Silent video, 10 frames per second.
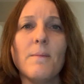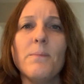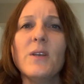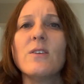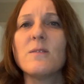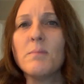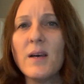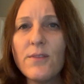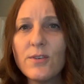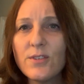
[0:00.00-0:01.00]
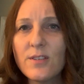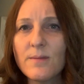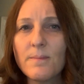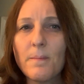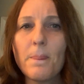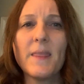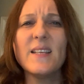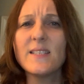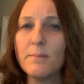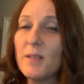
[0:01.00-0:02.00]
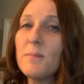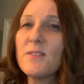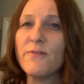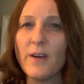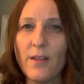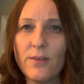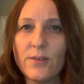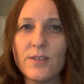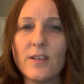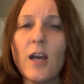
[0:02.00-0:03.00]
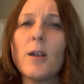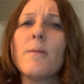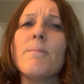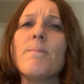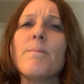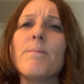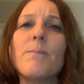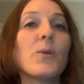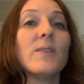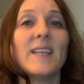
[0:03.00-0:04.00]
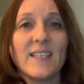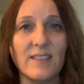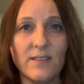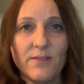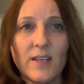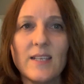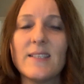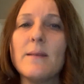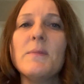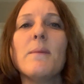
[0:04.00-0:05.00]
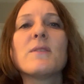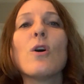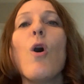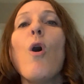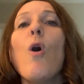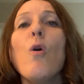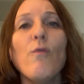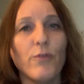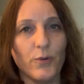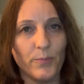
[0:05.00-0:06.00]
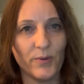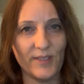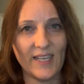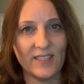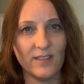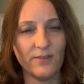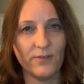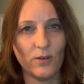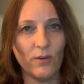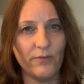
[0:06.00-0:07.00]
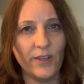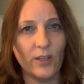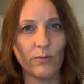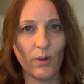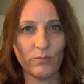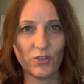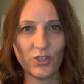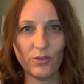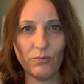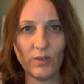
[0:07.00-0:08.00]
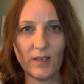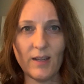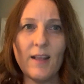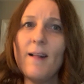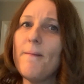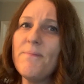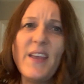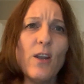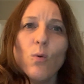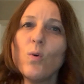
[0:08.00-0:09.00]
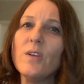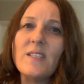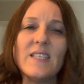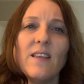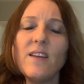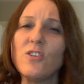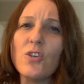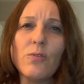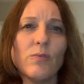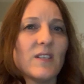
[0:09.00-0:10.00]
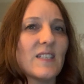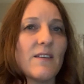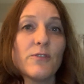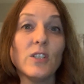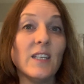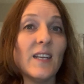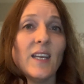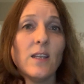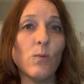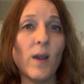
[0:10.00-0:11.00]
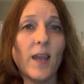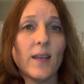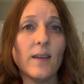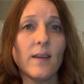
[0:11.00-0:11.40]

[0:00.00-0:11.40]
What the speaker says: because mothers and sometimes fathers are protective, sometimes overprotective of their grown children. They don't want to see their children suffer in any way.